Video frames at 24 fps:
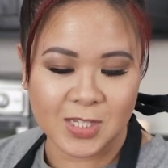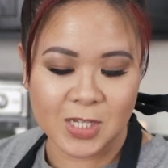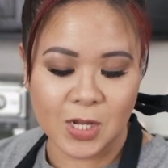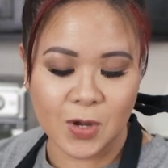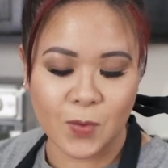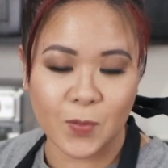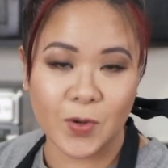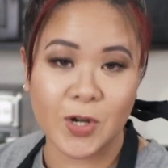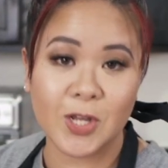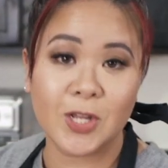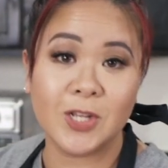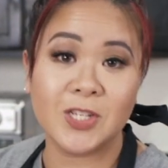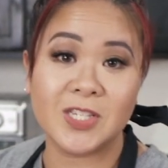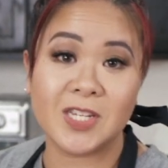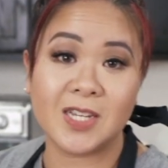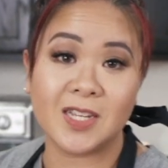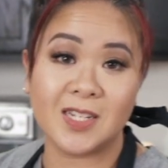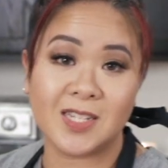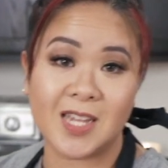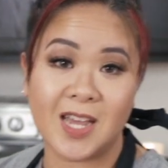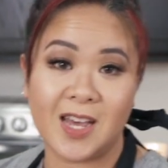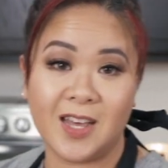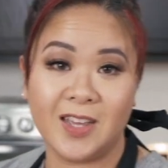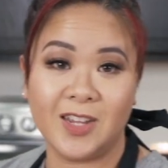So we're using
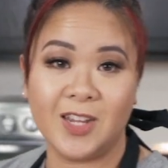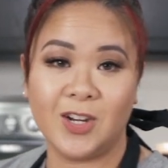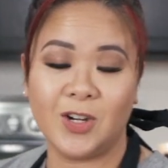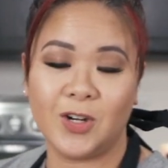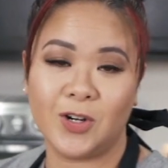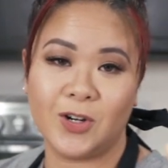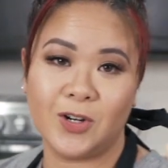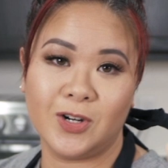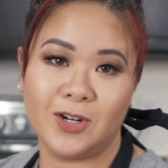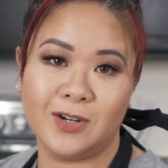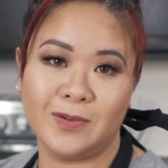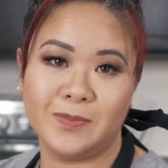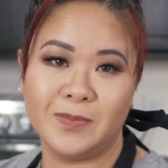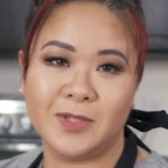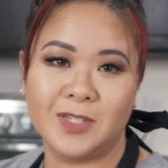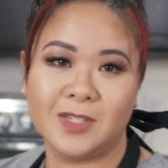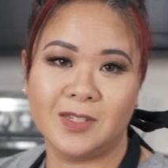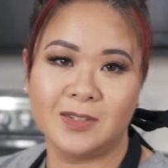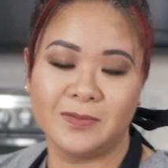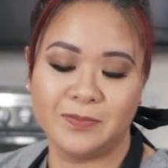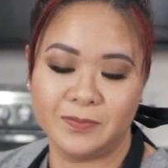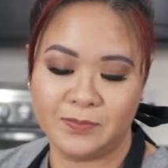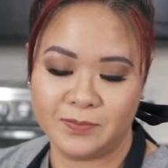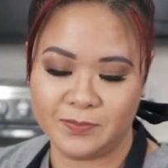Italian
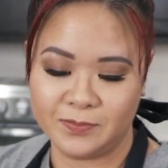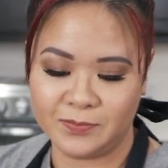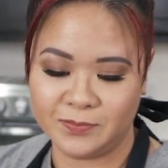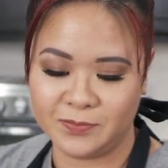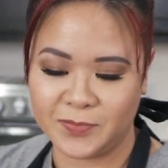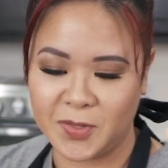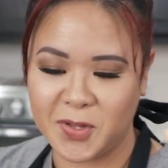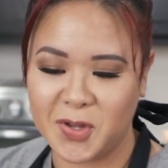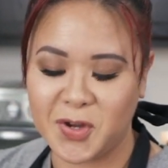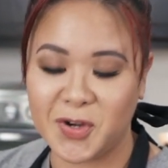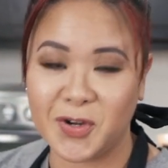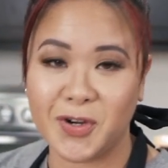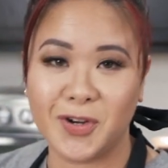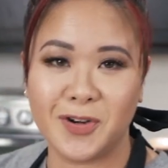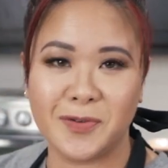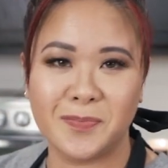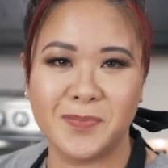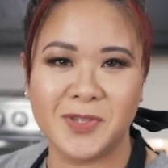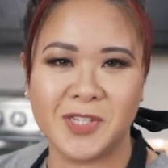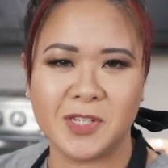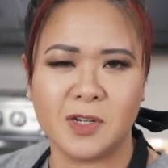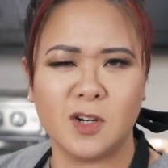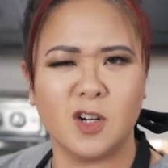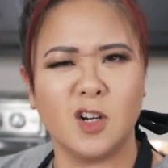herbs.
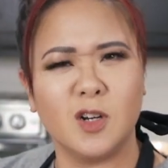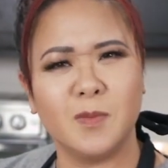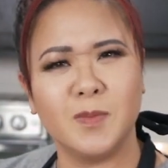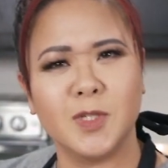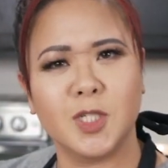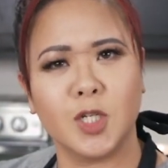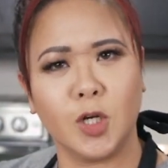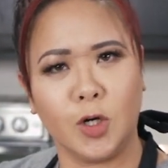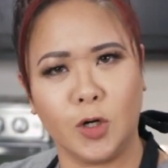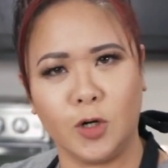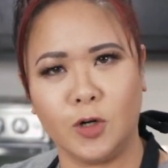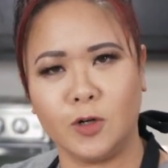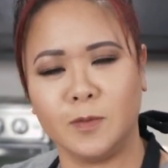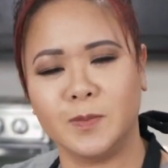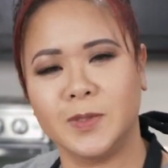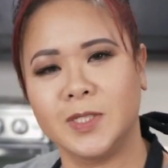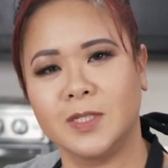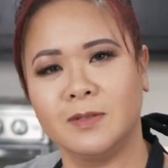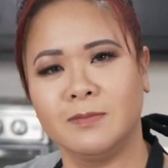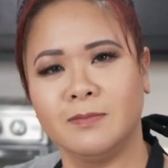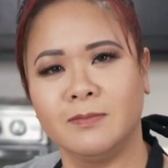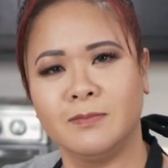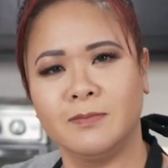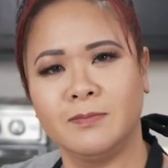Herbs, herbs,
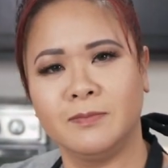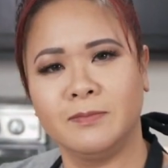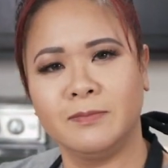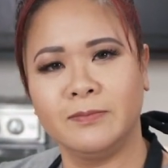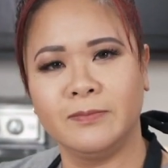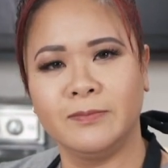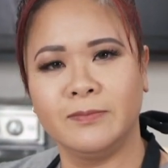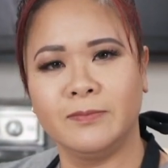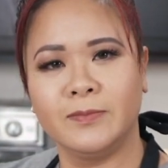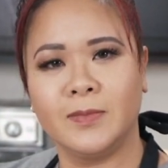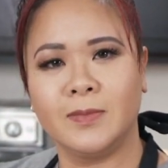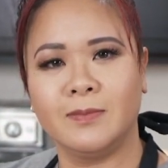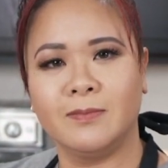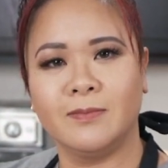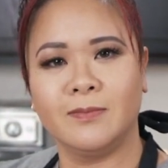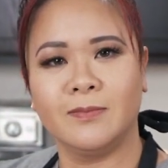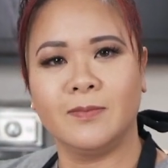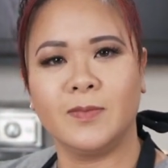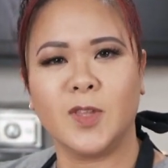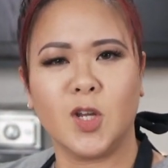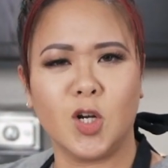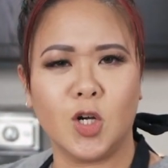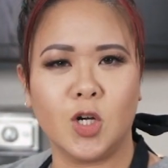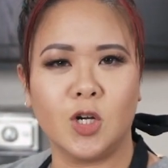herbs. It's
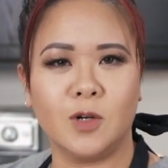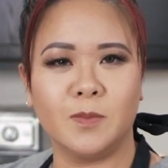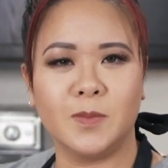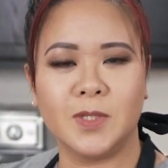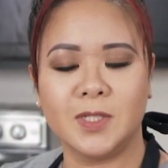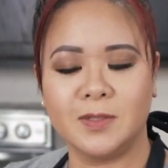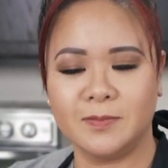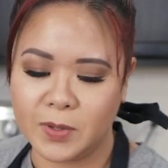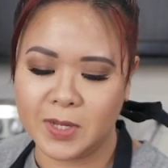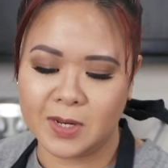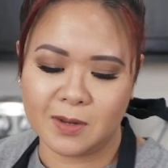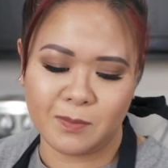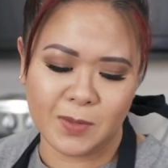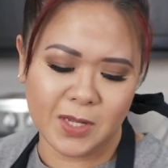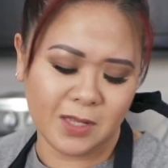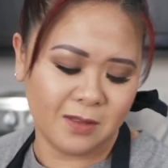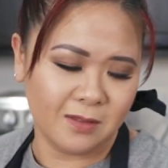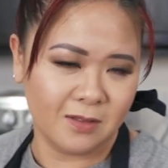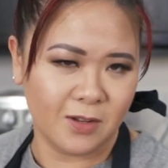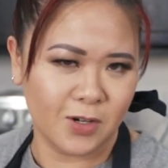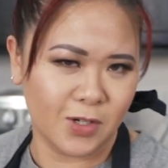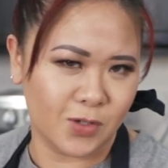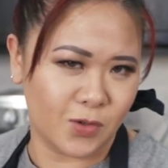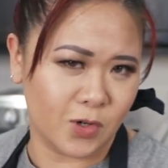herbs. Herbs. But I
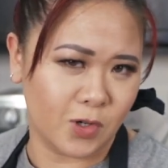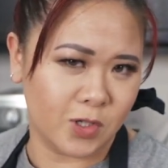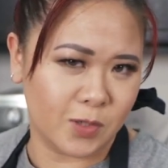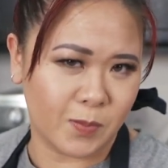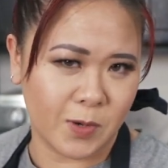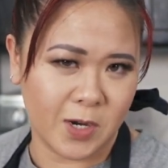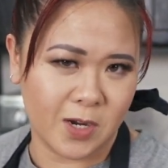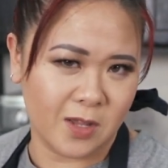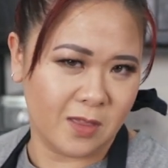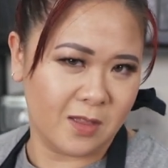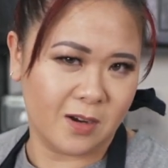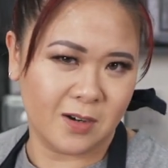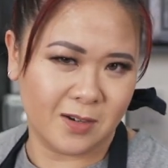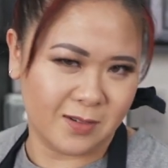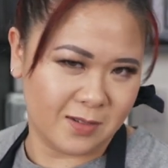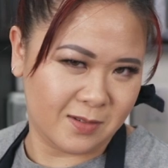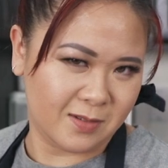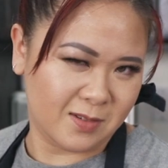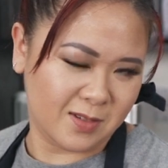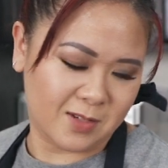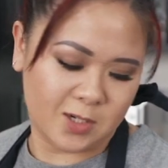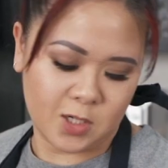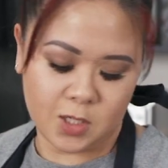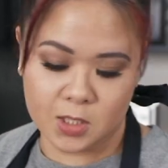mean, there's rosemary in there. It
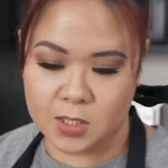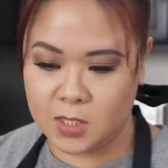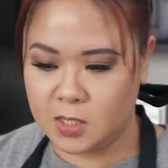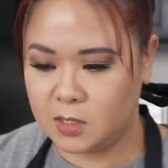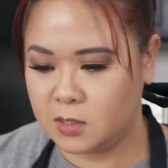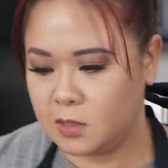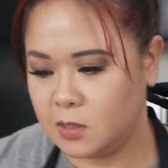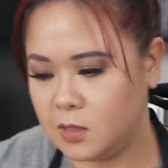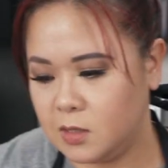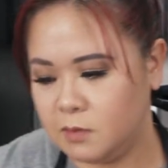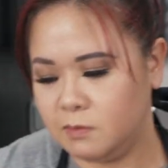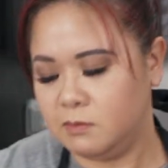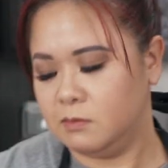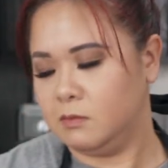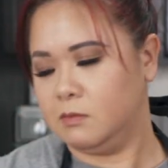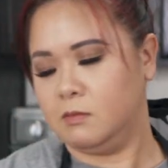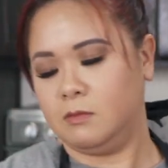should taste good